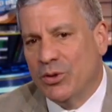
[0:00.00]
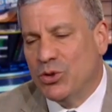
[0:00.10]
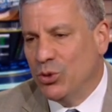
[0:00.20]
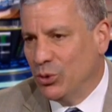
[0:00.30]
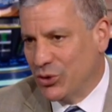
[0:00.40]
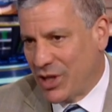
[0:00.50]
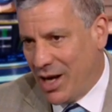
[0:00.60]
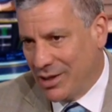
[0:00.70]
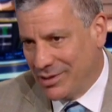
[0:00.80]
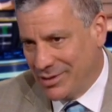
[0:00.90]
those dual
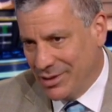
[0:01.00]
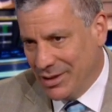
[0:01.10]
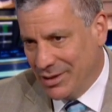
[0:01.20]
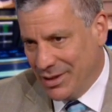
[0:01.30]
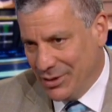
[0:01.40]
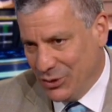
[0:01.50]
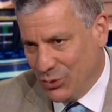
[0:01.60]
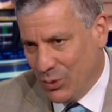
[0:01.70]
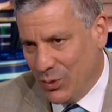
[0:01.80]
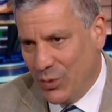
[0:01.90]
stock uh, deals.
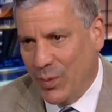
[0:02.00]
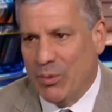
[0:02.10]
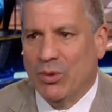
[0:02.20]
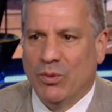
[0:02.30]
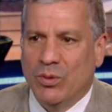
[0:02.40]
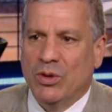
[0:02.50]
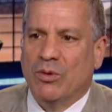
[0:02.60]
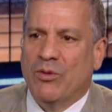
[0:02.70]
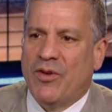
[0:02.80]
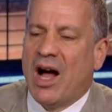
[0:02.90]
Mm-hmm. Remember,
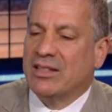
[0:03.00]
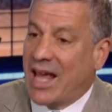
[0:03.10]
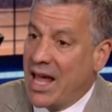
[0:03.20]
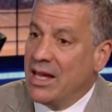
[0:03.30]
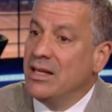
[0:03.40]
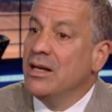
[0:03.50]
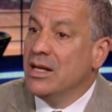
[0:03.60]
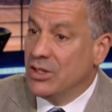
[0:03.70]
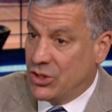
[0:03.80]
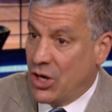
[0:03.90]
the Fox A
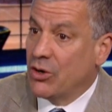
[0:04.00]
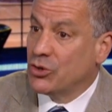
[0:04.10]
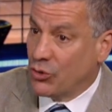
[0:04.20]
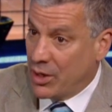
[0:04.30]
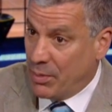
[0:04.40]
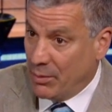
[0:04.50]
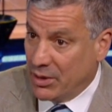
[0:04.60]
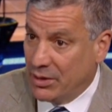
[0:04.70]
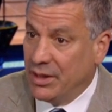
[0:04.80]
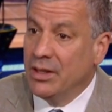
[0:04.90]
shares trade
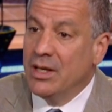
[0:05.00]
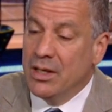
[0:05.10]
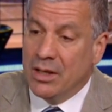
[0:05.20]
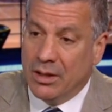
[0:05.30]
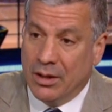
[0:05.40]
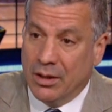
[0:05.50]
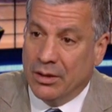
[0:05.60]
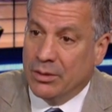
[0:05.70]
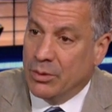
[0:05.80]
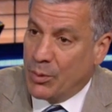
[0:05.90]
publicly the,
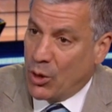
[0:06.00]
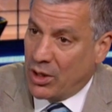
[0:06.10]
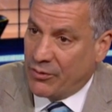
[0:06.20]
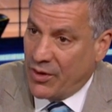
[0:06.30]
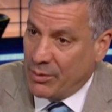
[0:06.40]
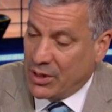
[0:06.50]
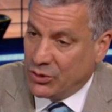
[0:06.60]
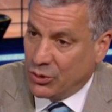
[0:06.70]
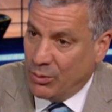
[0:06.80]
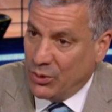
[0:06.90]
the, Murdoch family
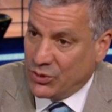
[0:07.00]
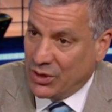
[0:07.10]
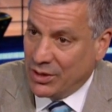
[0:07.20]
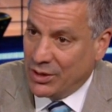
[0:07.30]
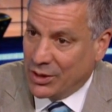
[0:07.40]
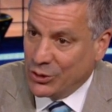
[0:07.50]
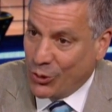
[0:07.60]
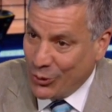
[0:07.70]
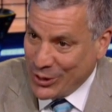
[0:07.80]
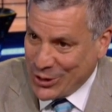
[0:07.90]
control most of the, the,
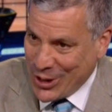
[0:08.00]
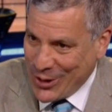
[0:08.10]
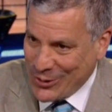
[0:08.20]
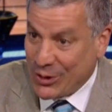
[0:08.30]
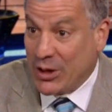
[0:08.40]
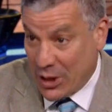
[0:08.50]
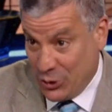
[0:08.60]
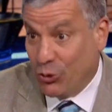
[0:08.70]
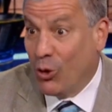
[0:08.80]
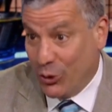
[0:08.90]
controlling shares. They
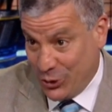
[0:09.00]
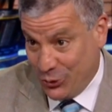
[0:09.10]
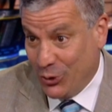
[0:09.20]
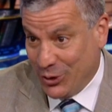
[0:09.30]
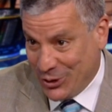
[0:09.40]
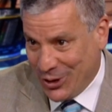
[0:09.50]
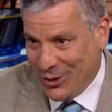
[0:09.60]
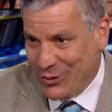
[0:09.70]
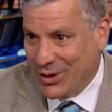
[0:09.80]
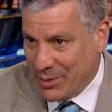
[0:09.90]
control the controlling
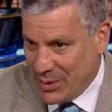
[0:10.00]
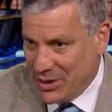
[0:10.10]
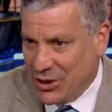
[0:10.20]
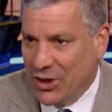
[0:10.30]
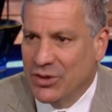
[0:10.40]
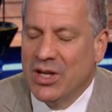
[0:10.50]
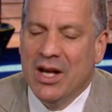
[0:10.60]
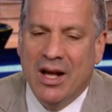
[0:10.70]
shares, right? The B shares.